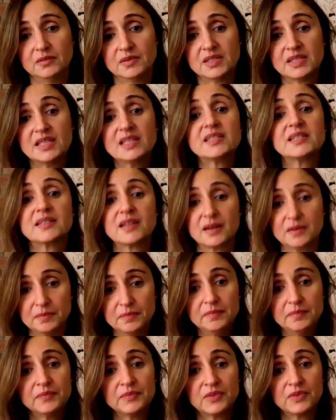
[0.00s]

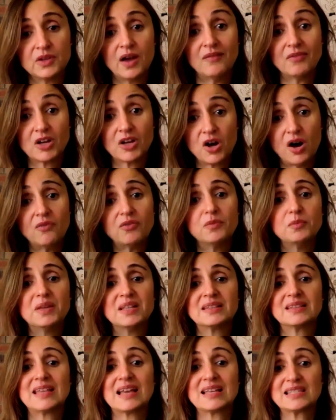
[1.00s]
system, you have a
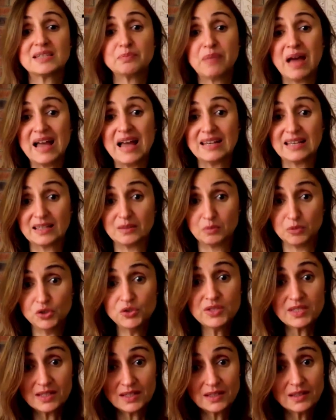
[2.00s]
government that's banning
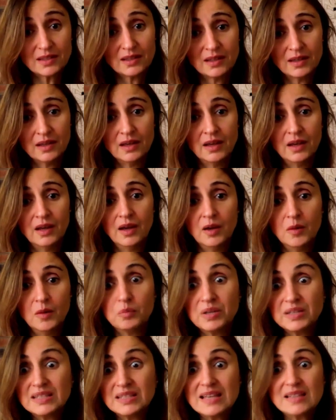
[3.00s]
music,
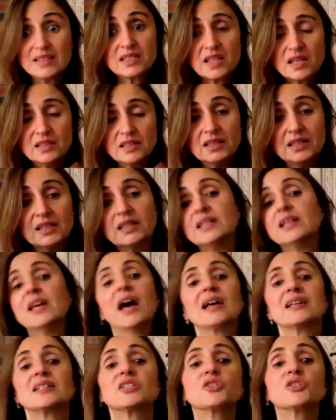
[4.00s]
but then suddenly,
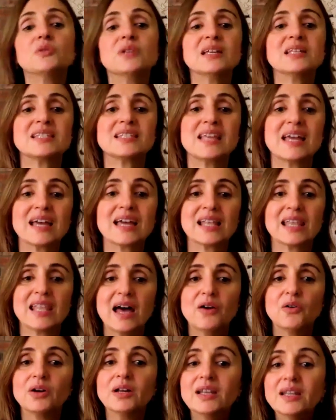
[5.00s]
as soon as they
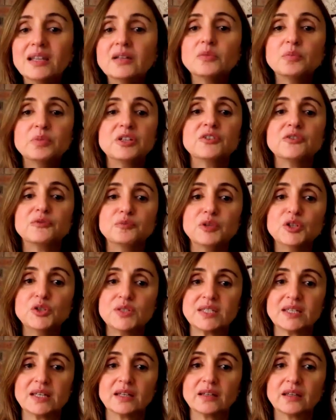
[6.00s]
allow a little bit of
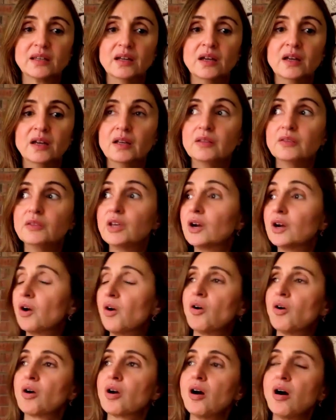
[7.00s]
music, there
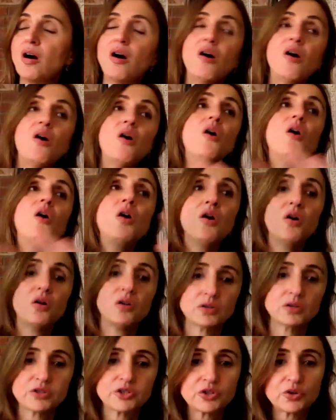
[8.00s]
are
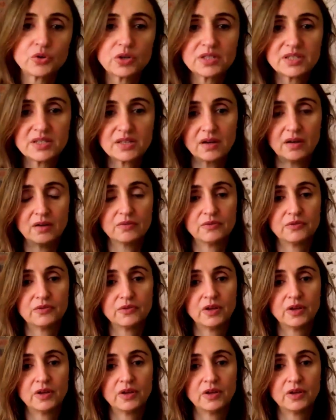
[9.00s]
all sorts of